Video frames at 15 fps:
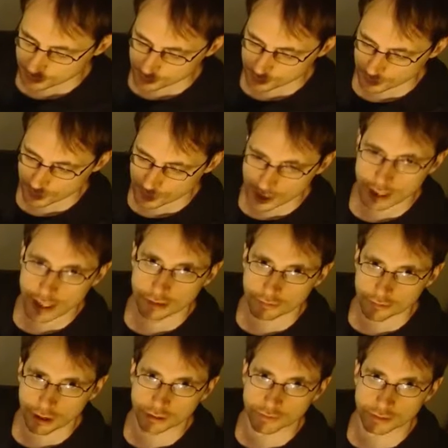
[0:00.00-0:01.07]
Mm,
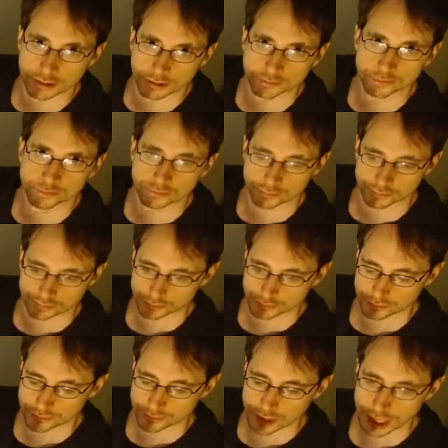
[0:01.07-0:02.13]
love coffee.
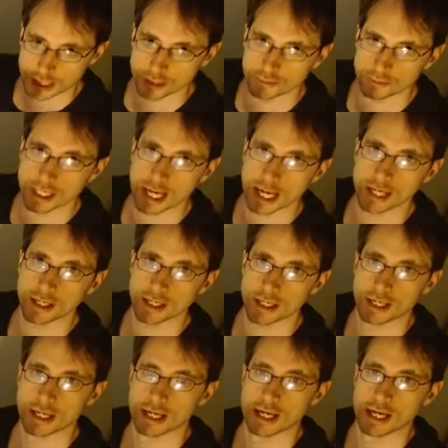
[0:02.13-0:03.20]
And today,
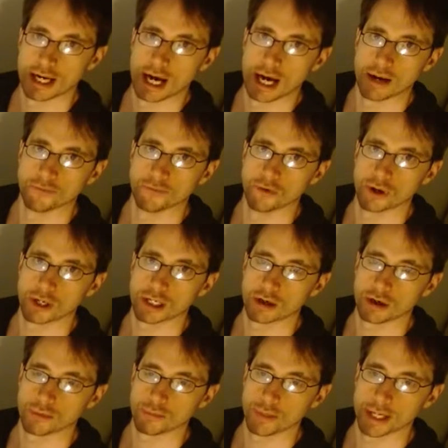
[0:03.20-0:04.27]
I'm working
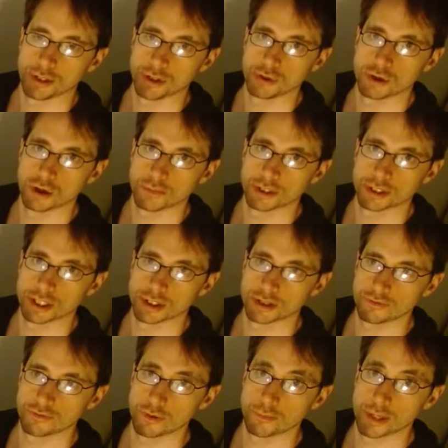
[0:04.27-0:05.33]
on my new
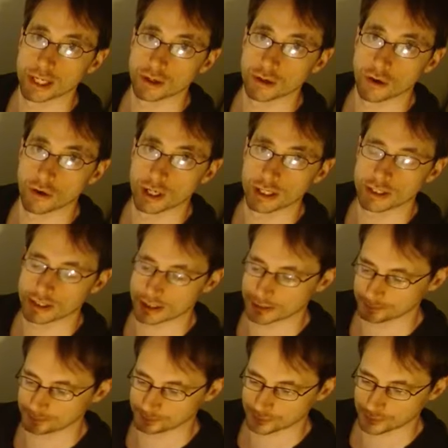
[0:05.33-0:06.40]
composition for Pink Noise.
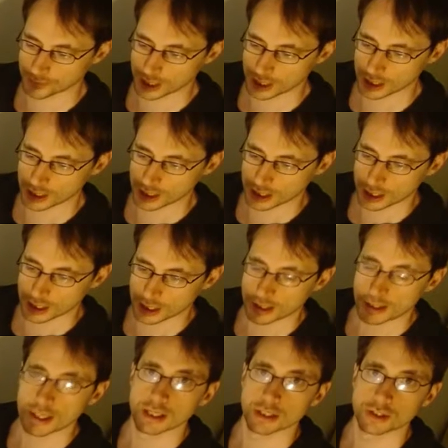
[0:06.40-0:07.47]

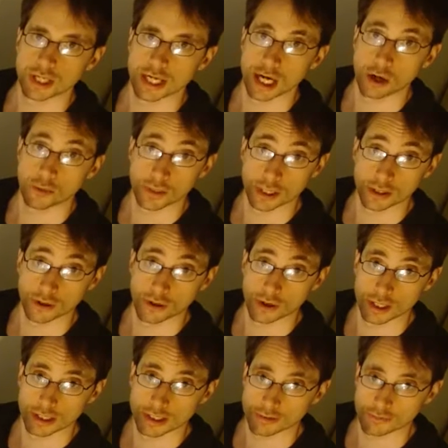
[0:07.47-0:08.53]
Check out Pink
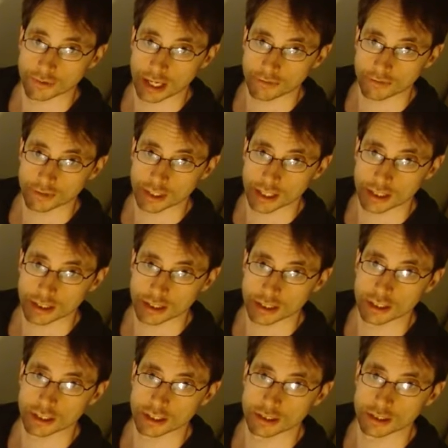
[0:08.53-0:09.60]
Noise if you haven't yet.
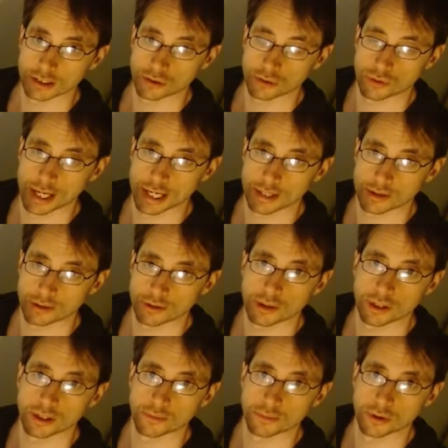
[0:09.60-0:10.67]
It's a great
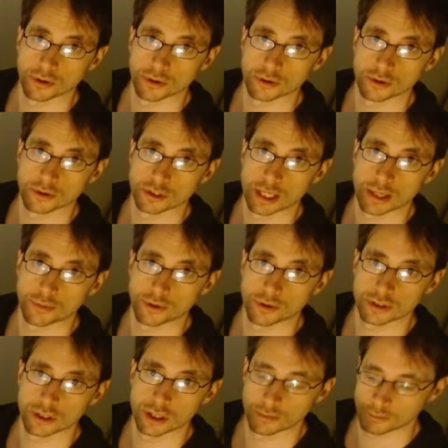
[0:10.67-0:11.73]
um, contemporary
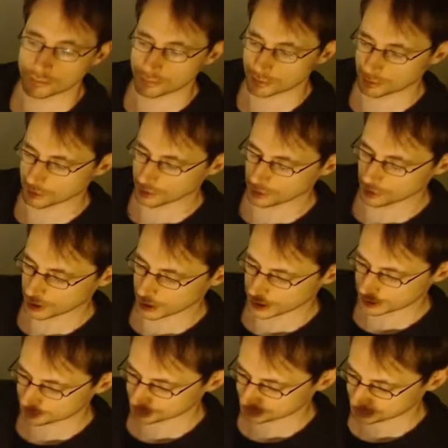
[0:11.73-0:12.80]
ensemble from New
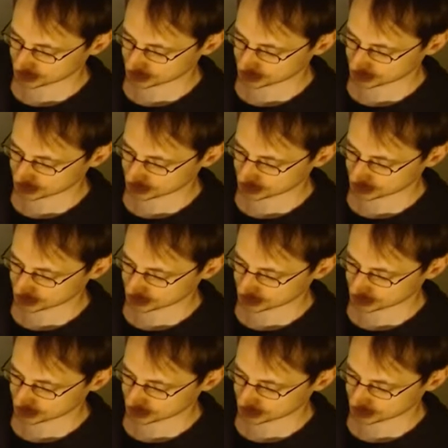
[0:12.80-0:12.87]
York,